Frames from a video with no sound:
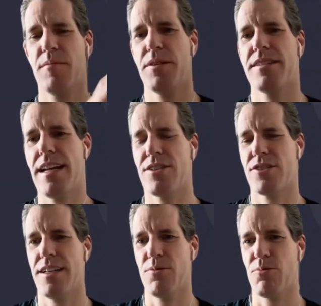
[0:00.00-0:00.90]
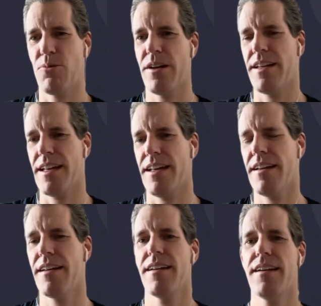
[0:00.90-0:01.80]
potentially really
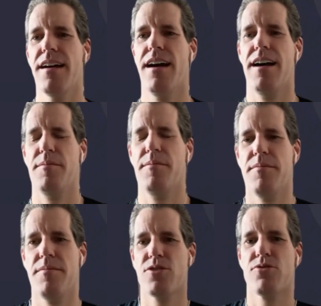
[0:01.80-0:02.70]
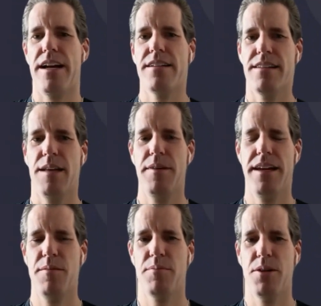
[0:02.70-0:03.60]
um, tried to limit
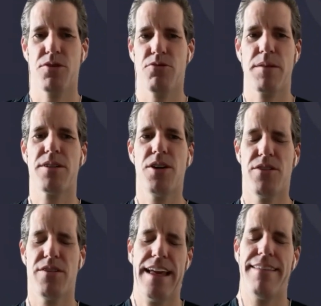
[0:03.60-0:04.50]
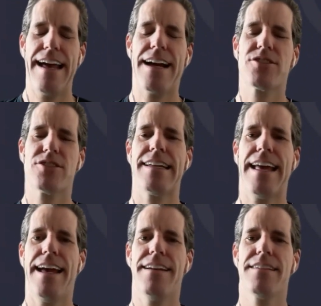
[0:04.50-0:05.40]
it, but with crypto, they, they actually
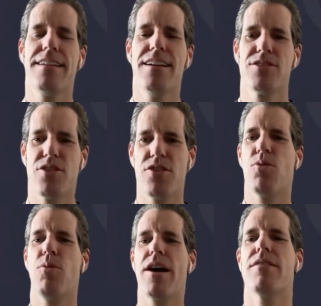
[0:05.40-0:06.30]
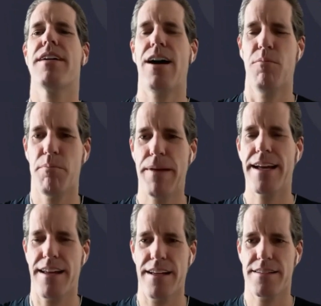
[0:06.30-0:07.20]
can't. So they're aware of how big it
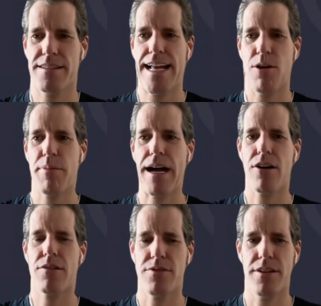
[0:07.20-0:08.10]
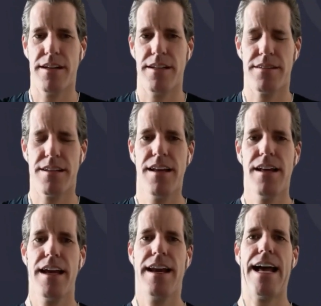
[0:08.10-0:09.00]
is and how powerful it is
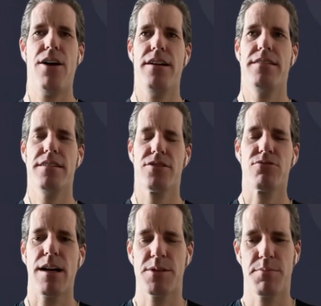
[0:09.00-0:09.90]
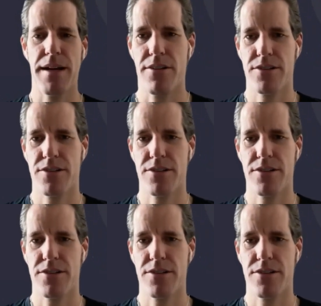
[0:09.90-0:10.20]
and how it disrupts power